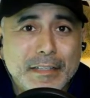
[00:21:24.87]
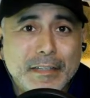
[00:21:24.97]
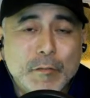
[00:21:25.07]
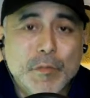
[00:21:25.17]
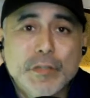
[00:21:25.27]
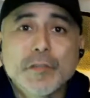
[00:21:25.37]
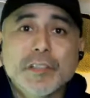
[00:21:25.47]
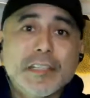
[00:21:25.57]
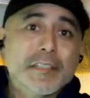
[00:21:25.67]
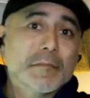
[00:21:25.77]
When you
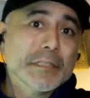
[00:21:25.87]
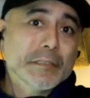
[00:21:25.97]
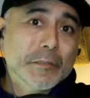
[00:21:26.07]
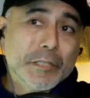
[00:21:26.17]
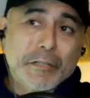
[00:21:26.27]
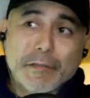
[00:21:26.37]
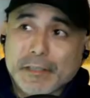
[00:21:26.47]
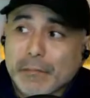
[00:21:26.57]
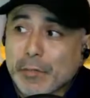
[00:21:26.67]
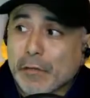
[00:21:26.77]
say something ludicrous
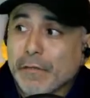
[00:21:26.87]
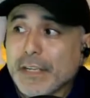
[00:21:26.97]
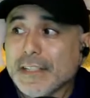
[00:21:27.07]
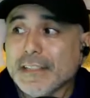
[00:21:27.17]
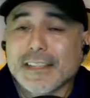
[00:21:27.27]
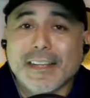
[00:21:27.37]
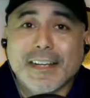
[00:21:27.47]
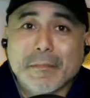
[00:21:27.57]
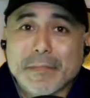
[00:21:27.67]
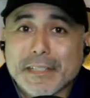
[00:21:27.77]
on both ends,
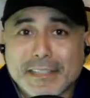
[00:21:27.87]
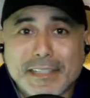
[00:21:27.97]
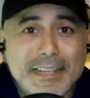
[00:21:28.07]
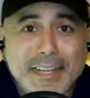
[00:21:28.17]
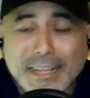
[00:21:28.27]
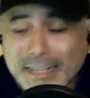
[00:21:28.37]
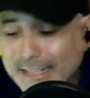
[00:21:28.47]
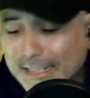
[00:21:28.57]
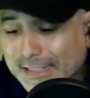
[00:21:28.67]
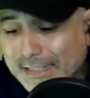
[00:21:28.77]
I'm going to say
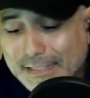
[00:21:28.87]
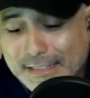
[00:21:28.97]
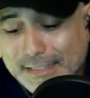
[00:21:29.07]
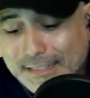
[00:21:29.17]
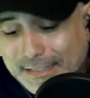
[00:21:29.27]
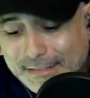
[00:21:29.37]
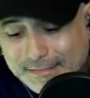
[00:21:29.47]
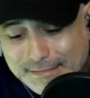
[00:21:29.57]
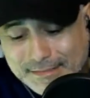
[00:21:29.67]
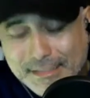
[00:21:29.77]
I
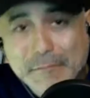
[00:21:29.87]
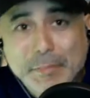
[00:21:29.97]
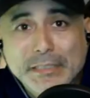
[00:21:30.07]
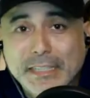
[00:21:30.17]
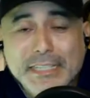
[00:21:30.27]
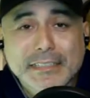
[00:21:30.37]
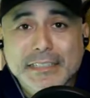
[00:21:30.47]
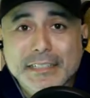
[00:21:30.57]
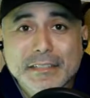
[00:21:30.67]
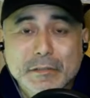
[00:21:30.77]
politely
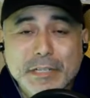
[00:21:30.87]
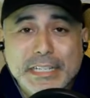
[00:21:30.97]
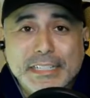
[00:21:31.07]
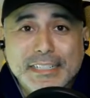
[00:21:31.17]
disagree.